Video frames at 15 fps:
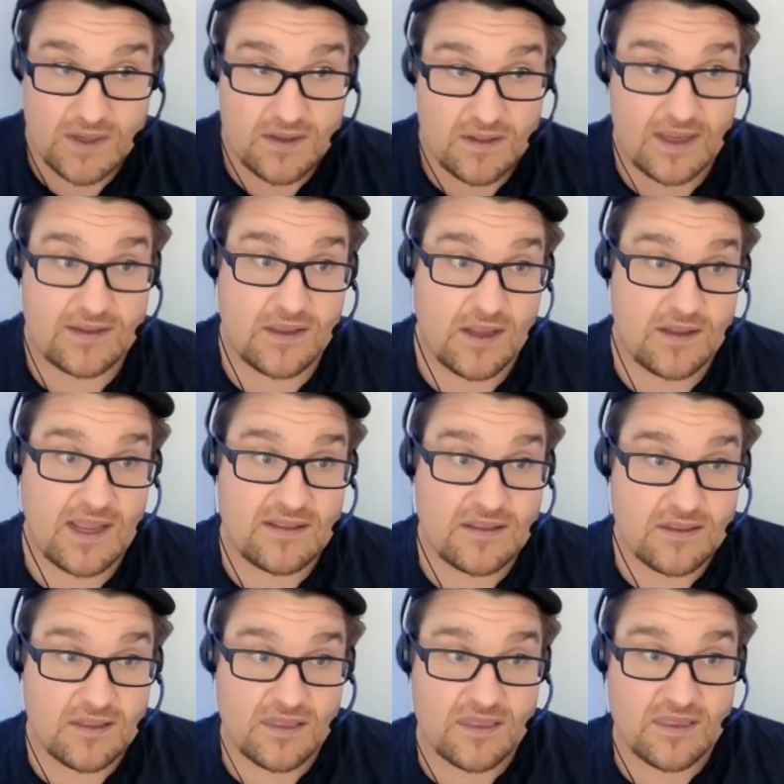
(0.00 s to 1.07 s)
Like
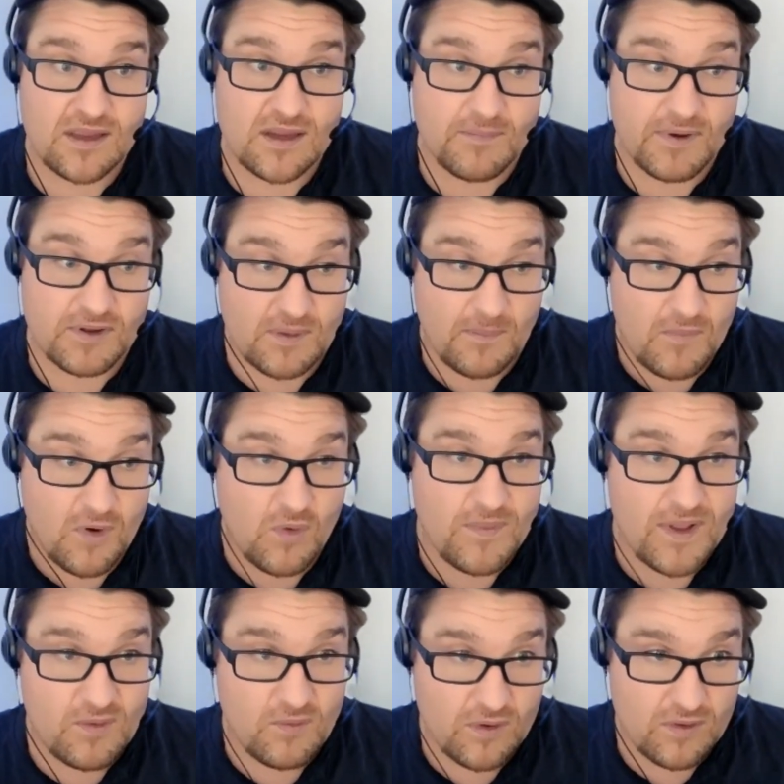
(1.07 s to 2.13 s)
that's the thing about the
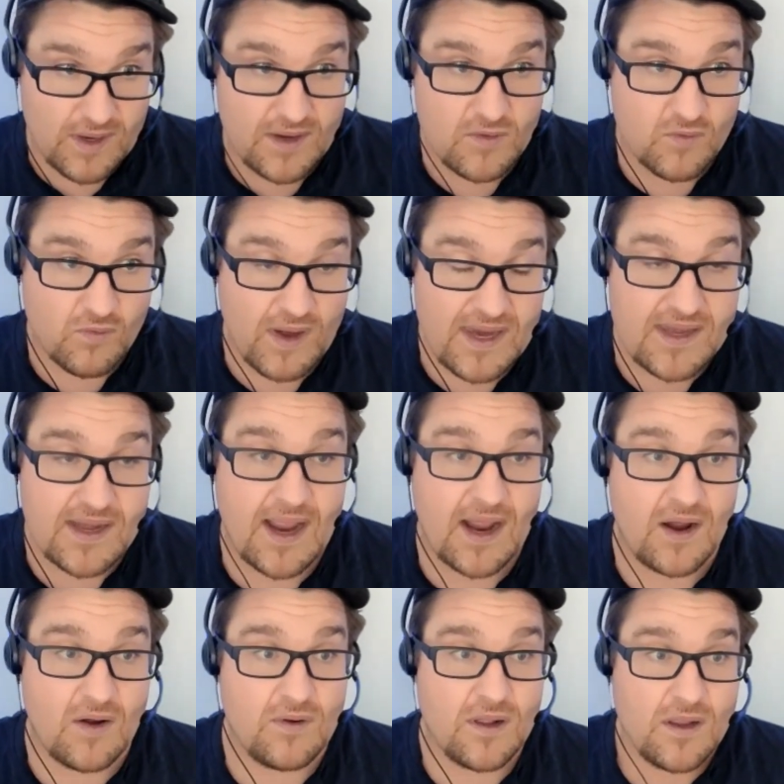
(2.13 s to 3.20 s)
moment we're in right now.